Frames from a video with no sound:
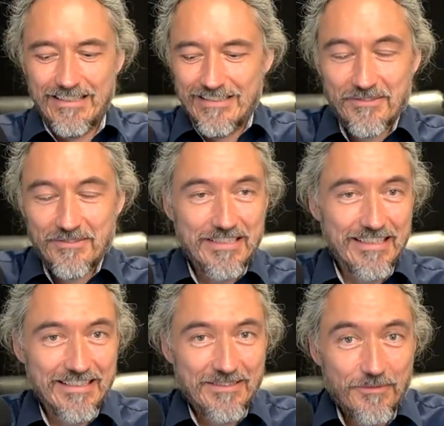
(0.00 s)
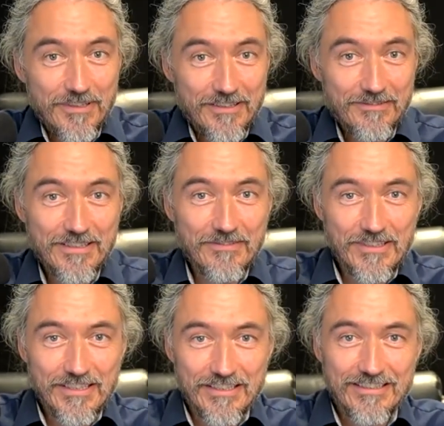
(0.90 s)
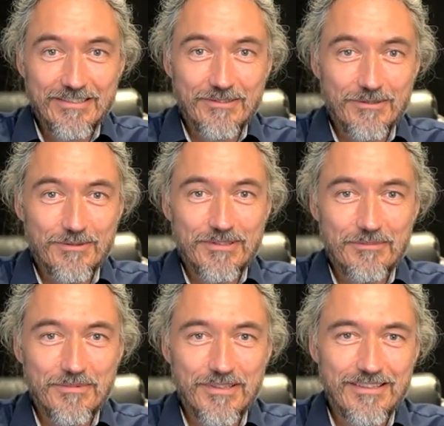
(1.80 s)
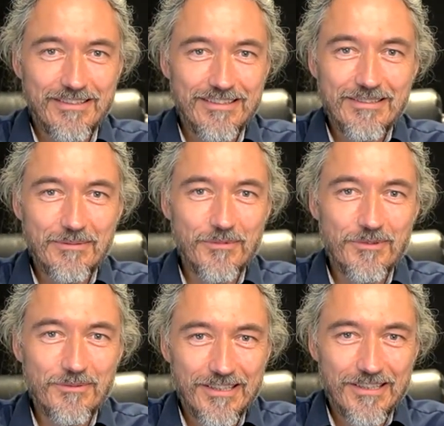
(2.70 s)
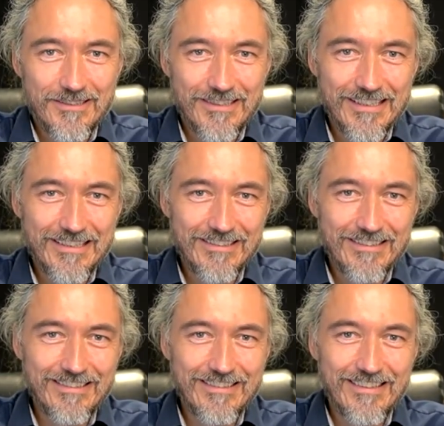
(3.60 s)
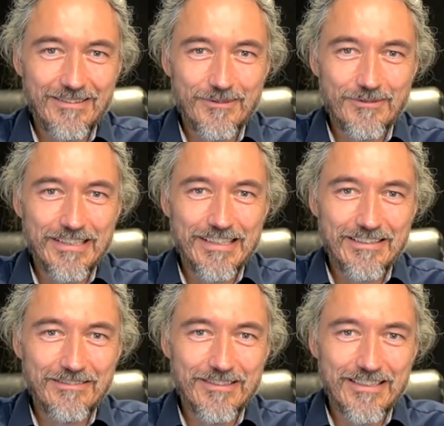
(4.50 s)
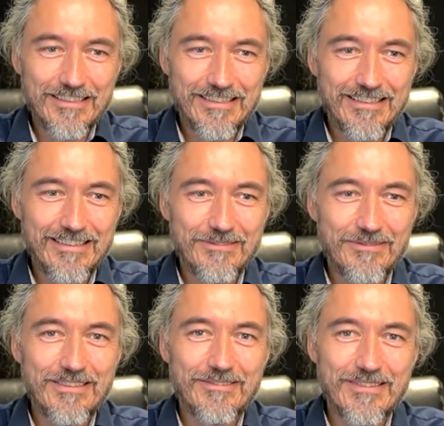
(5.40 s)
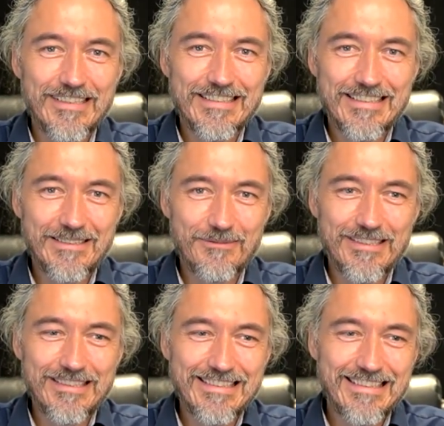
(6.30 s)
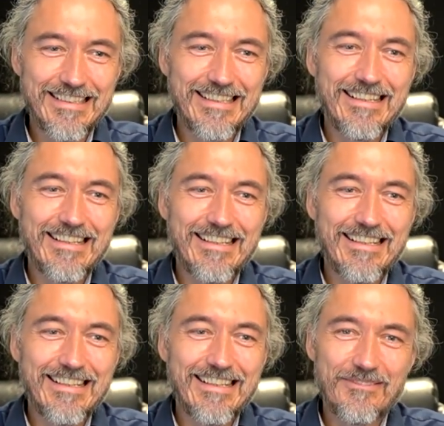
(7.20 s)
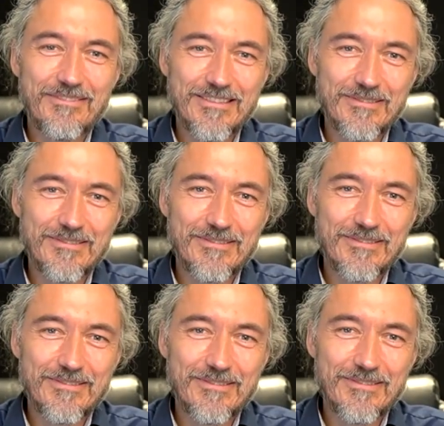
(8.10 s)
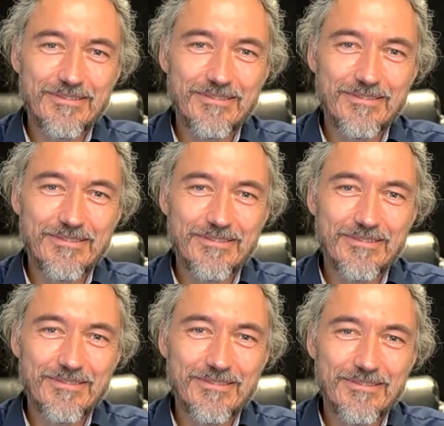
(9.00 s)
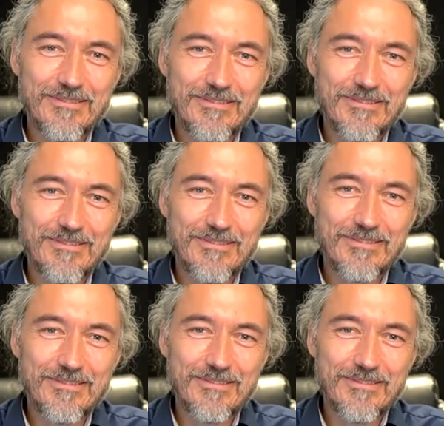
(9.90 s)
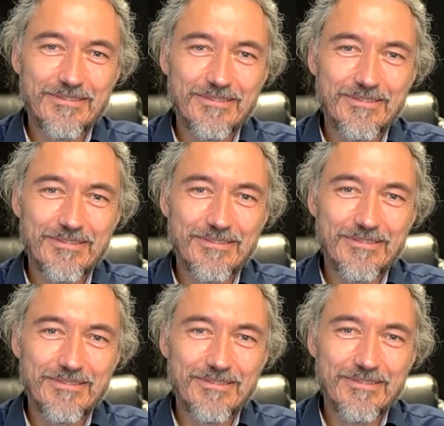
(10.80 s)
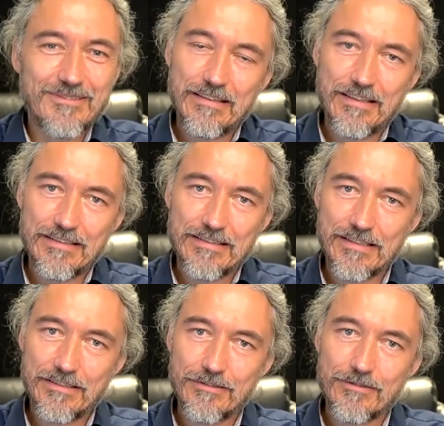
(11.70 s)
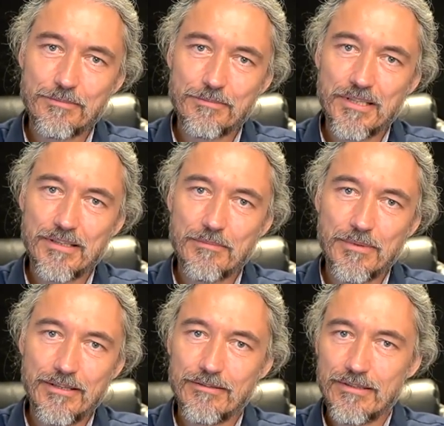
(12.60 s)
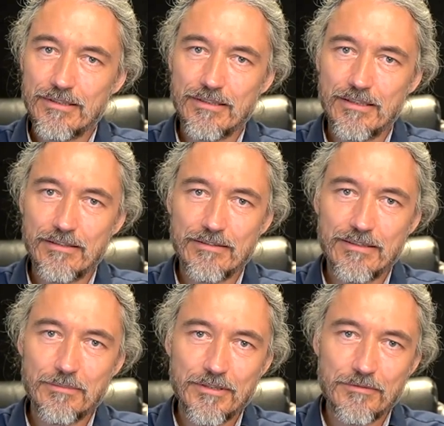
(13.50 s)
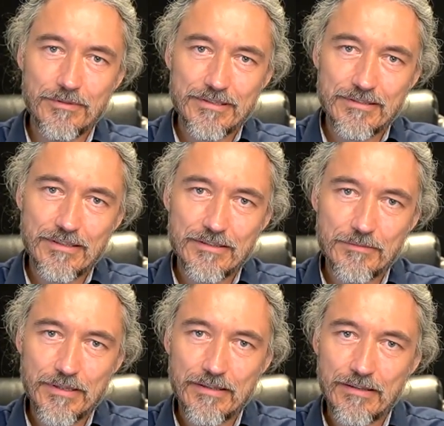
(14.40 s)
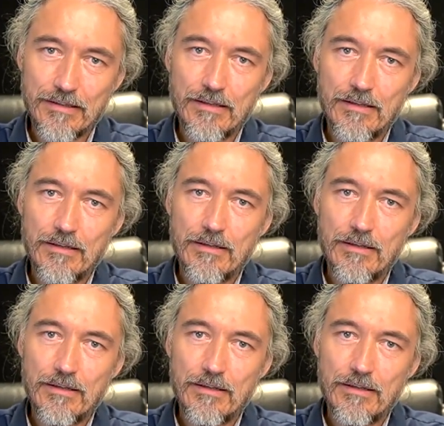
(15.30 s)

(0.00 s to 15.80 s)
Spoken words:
It's interesting. So we have 7 years to do some more work together. I would really love that, as we already said once. I think we should really follow up on that and see, because I think there are many things that you speak about that I deeply resonate with.